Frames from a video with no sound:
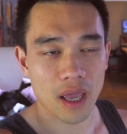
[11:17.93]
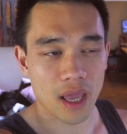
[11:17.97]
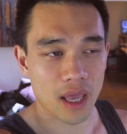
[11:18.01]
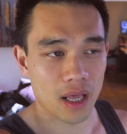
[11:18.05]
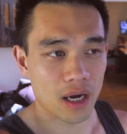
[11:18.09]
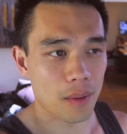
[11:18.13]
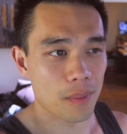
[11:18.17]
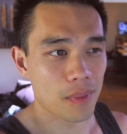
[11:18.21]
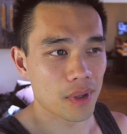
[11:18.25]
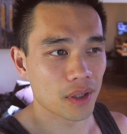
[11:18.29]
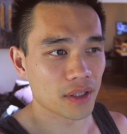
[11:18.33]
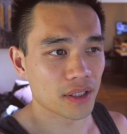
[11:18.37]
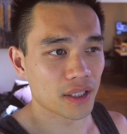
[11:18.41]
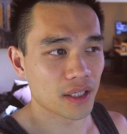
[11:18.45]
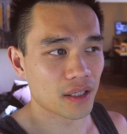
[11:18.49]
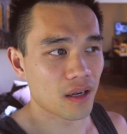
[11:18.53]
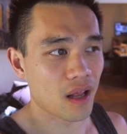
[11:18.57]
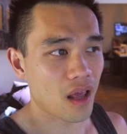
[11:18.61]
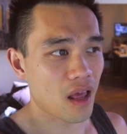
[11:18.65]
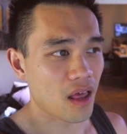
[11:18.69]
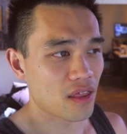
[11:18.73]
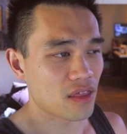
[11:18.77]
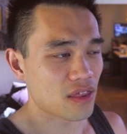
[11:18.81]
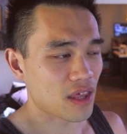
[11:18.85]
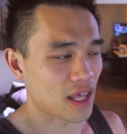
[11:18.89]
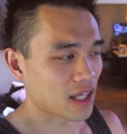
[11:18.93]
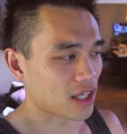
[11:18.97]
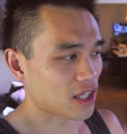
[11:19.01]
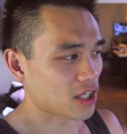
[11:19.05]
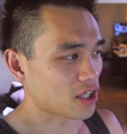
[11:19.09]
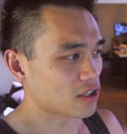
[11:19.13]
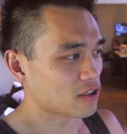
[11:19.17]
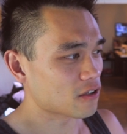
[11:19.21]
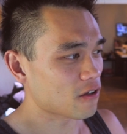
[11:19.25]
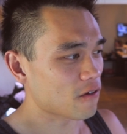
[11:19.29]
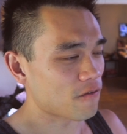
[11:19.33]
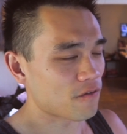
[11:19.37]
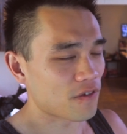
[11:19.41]
And a million thank
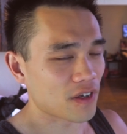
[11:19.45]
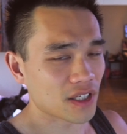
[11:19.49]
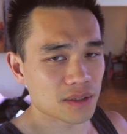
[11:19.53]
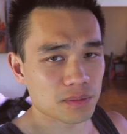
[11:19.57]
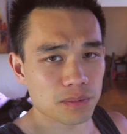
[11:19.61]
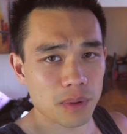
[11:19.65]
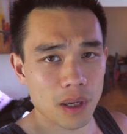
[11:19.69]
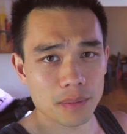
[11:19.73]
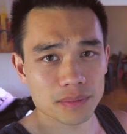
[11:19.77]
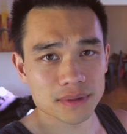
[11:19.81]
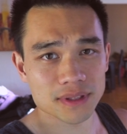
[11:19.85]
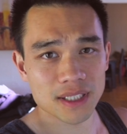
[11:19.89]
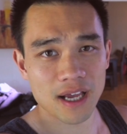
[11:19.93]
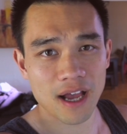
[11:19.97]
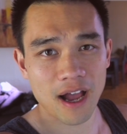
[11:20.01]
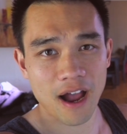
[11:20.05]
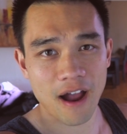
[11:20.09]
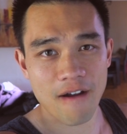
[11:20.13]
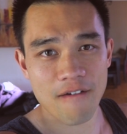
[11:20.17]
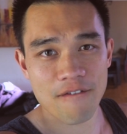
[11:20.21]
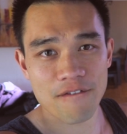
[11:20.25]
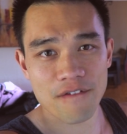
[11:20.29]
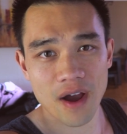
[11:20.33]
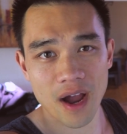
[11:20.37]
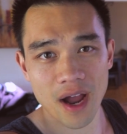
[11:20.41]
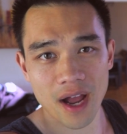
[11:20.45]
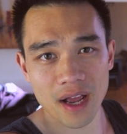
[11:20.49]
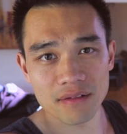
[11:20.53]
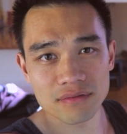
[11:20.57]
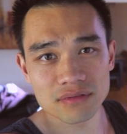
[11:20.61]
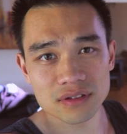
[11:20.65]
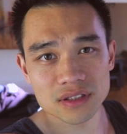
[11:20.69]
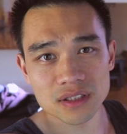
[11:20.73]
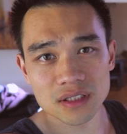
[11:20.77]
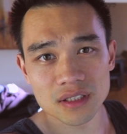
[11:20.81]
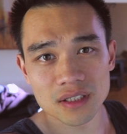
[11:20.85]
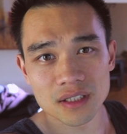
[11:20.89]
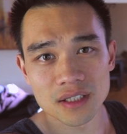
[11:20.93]
yous, fist bumps, high
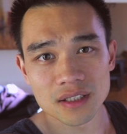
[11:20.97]
fives.